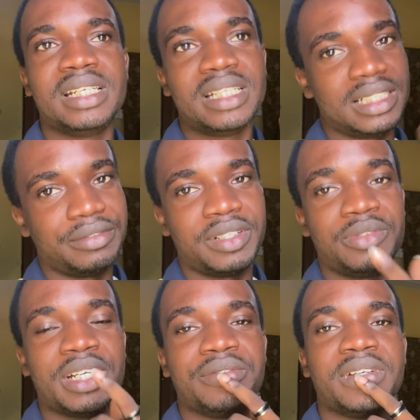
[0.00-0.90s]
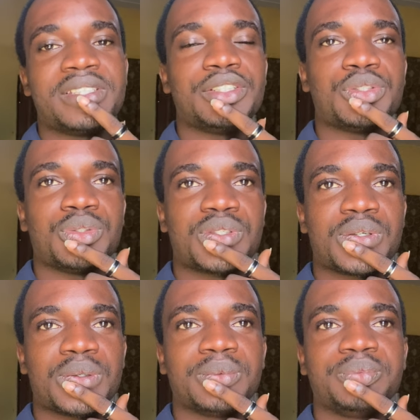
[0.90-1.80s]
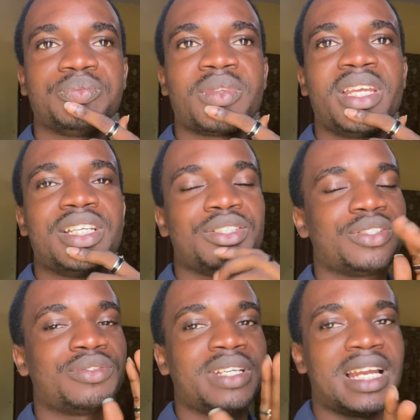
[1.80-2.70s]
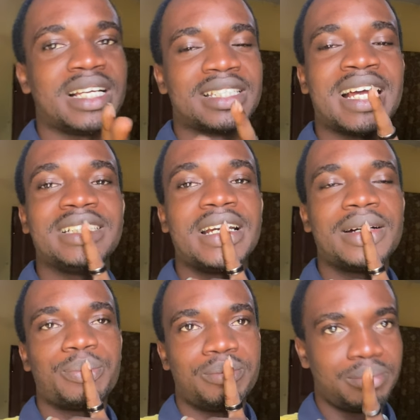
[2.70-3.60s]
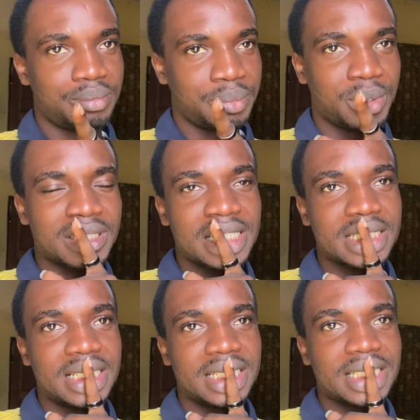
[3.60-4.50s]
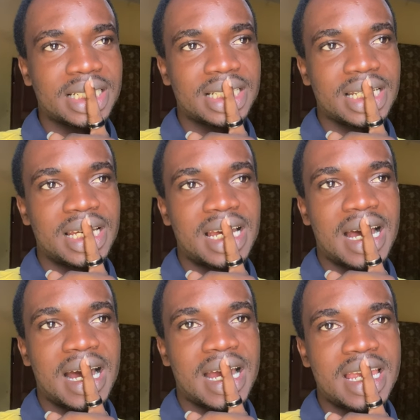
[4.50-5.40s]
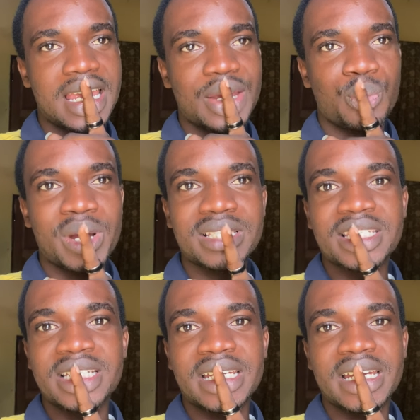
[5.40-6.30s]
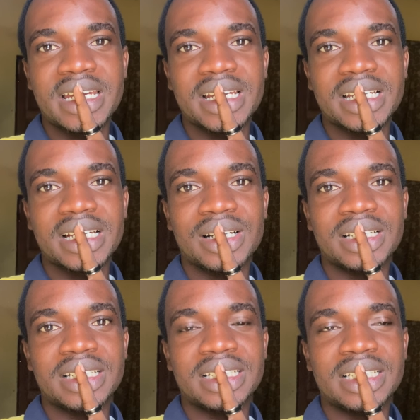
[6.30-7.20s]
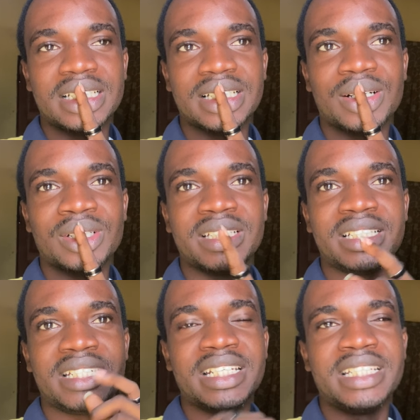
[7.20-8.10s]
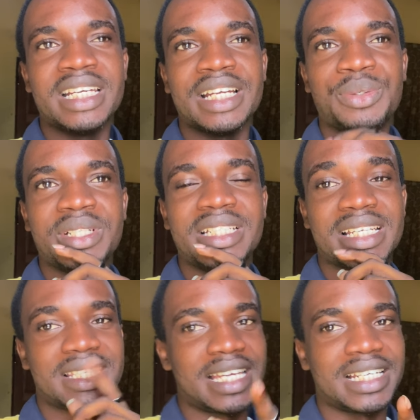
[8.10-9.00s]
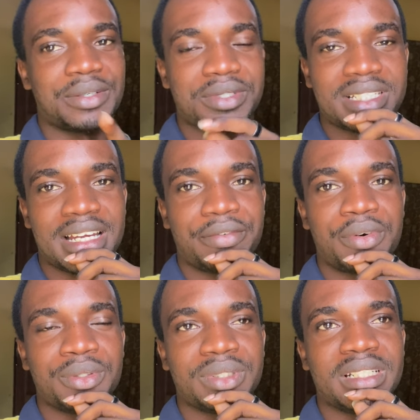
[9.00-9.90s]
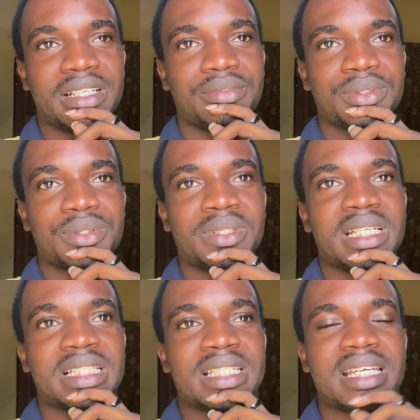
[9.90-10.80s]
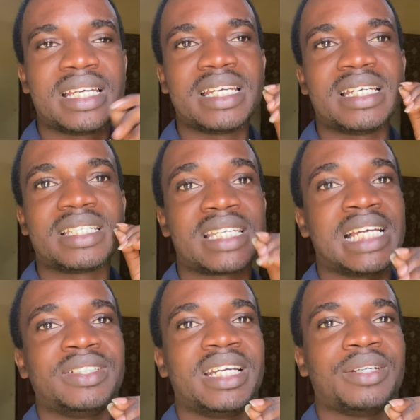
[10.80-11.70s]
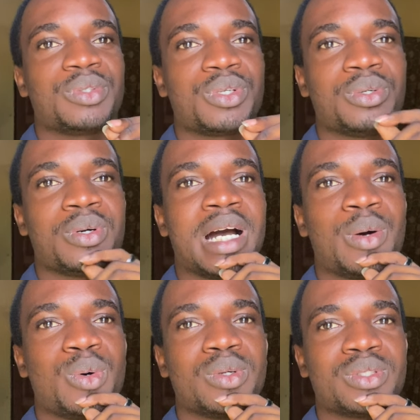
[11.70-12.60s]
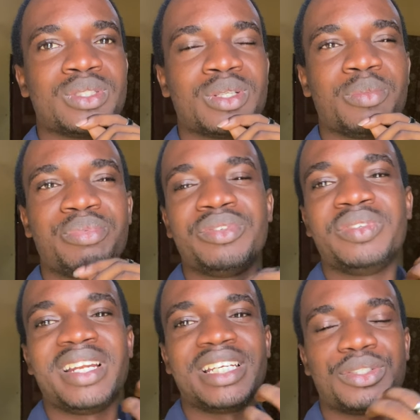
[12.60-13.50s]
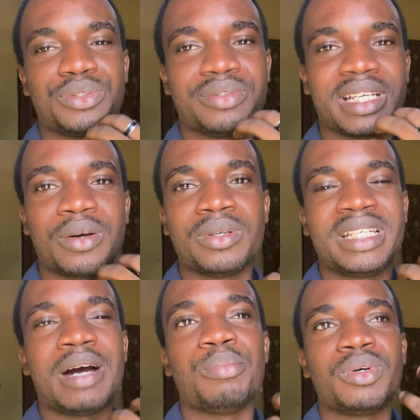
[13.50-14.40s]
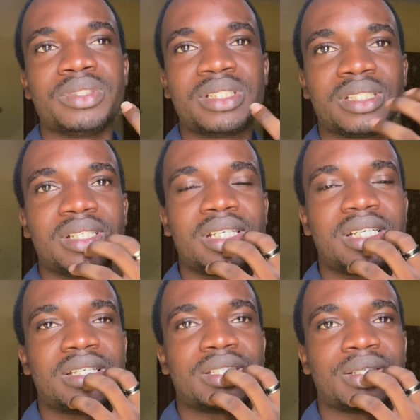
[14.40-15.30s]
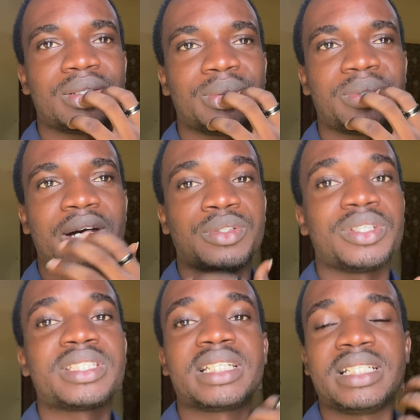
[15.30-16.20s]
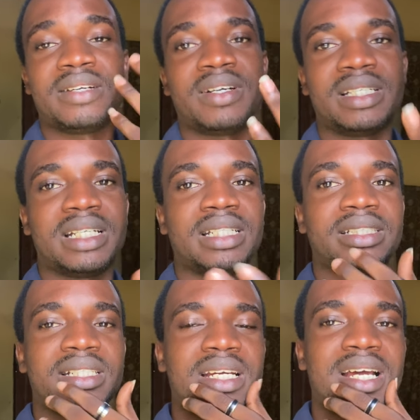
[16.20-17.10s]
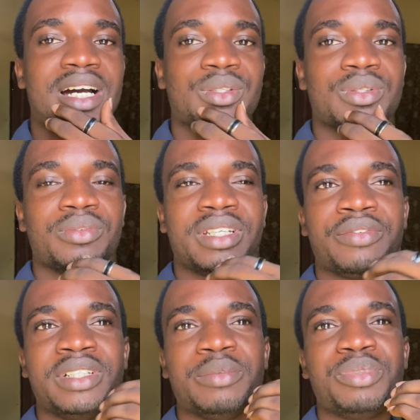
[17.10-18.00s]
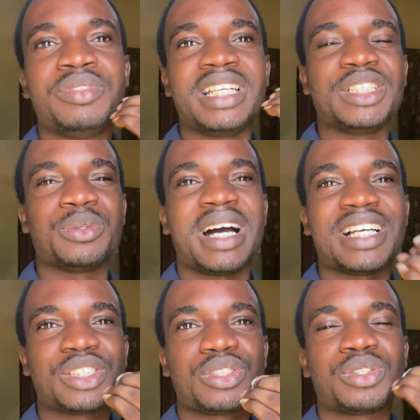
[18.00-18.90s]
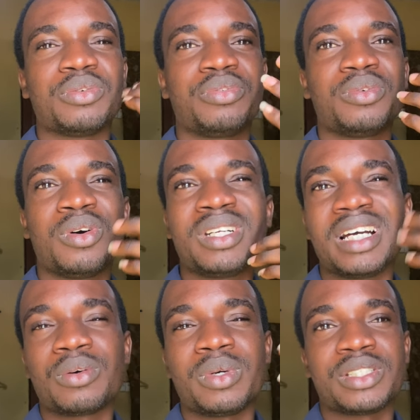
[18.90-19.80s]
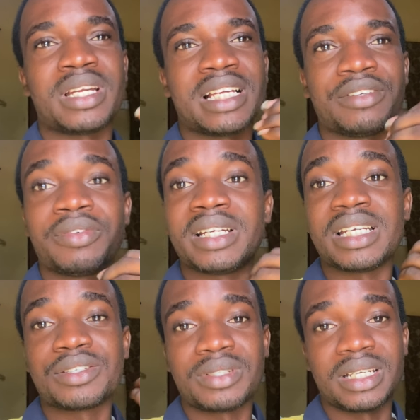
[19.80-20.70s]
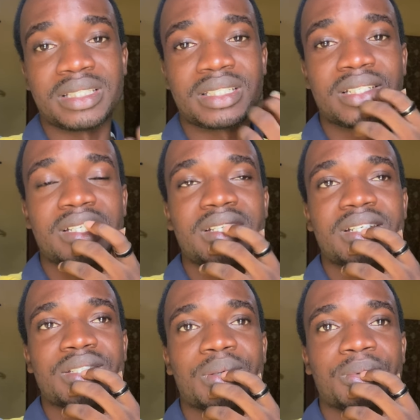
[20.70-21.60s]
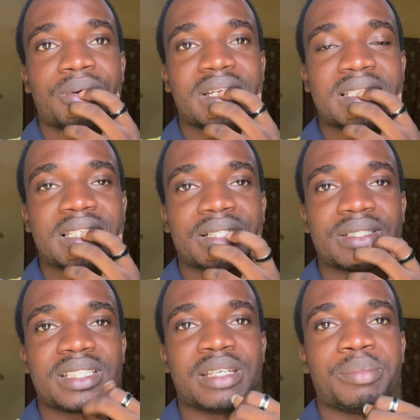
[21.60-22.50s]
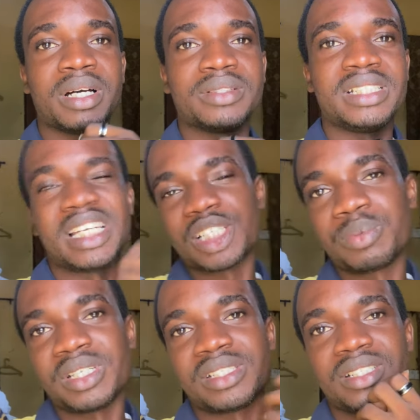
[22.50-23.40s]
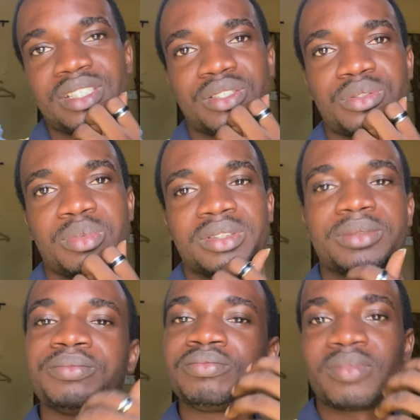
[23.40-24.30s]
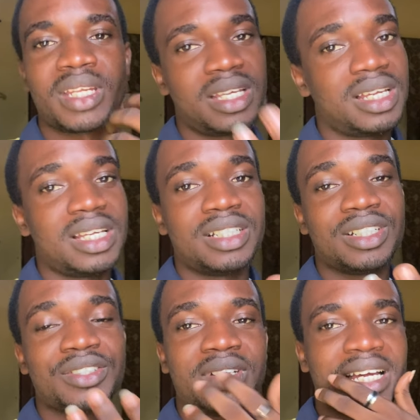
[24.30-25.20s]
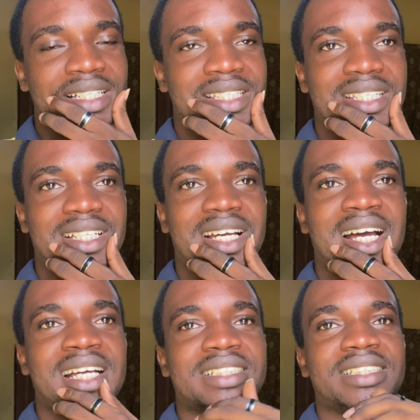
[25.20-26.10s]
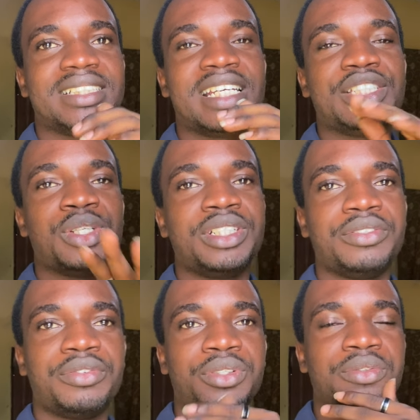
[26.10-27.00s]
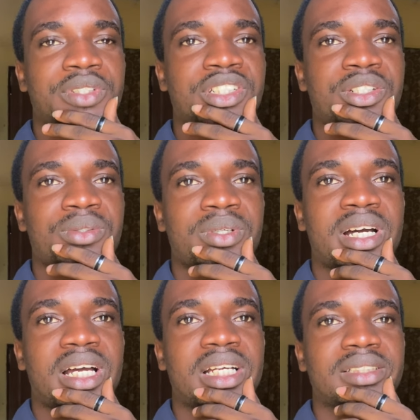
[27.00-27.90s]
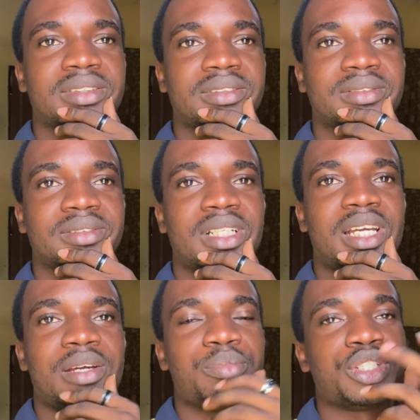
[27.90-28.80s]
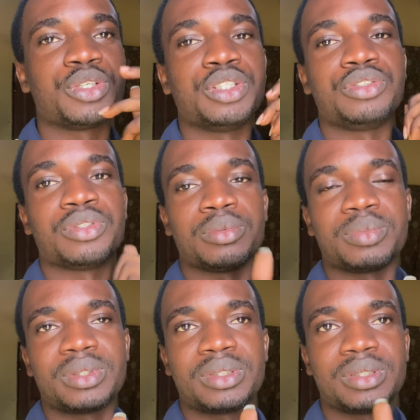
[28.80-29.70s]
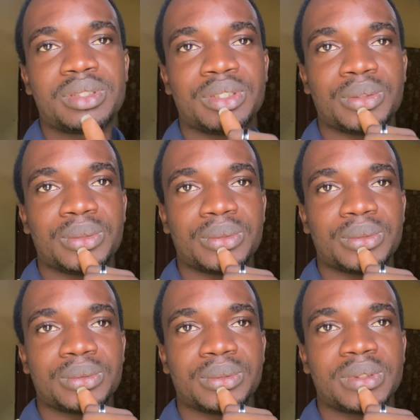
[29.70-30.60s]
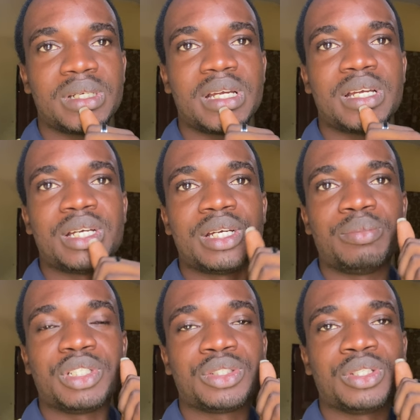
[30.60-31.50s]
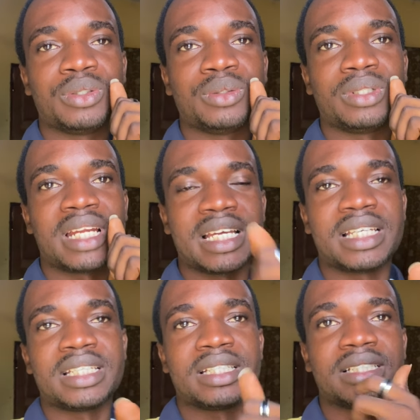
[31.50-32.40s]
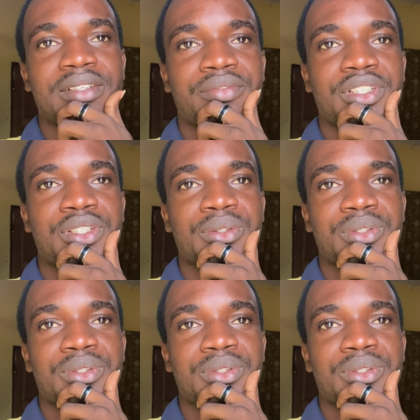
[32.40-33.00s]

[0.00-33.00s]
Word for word: in Federal University too. So just relax. And yeah, importantly, I went there in, on the day they are doing their sign out. There are 400 level students signed up, so I was not privileged to record that much. So I was just taking a line and I was not given the privilege to ask some other questions like the final students some questions about their experience in the school. But just relax and enjoy the few video and make sure you drums you make sure you like the video